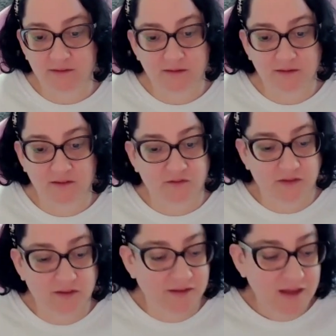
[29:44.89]

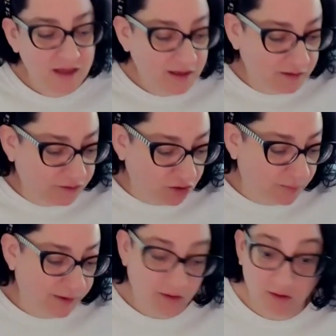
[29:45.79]
If you're
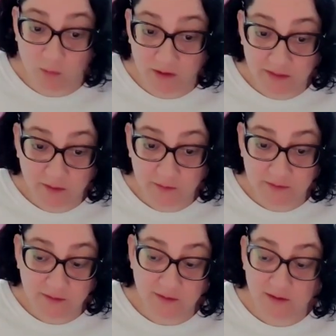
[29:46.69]
a parent with
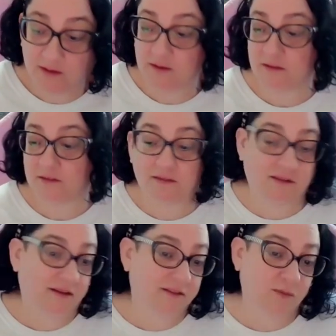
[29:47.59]
OCD,
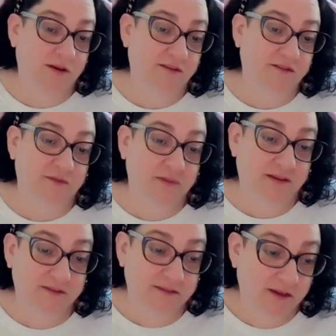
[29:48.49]
that's rough
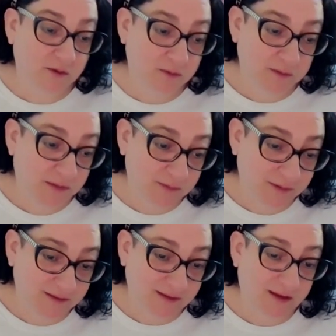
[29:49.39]
because now it might
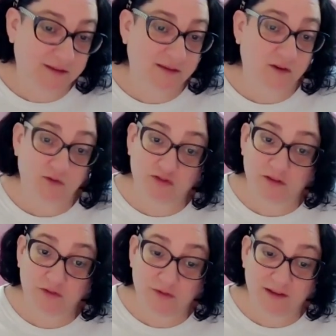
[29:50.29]
be attacking your
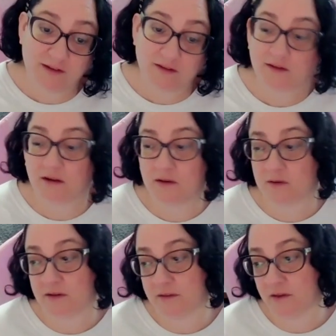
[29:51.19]
children. You
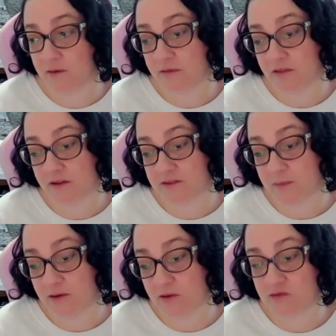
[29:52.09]
know, you have thoughts
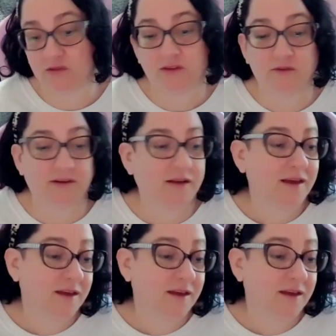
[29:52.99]
about your children.